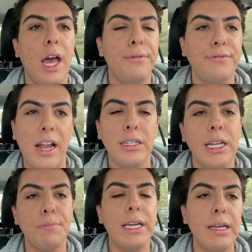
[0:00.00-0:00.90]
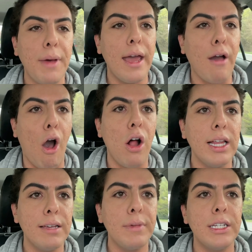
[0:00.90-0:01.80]
offending me by
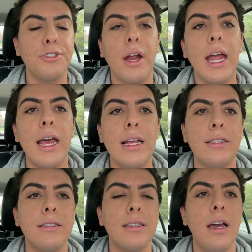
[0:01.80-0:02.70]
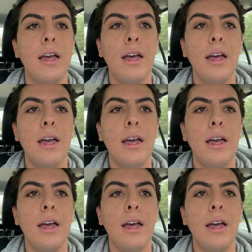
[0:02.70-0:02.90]
calling me trans.